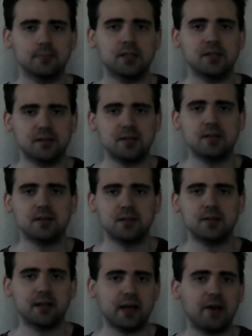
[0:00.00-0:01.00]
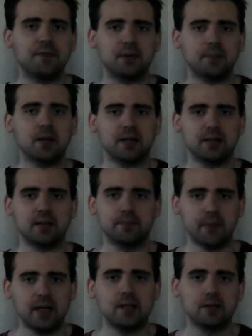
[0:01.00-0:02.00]
It's Disney. They have the money to
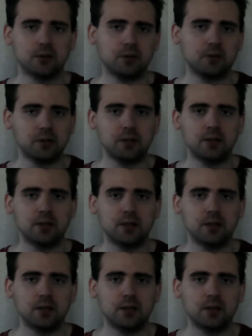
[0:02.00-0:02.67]
make it look good.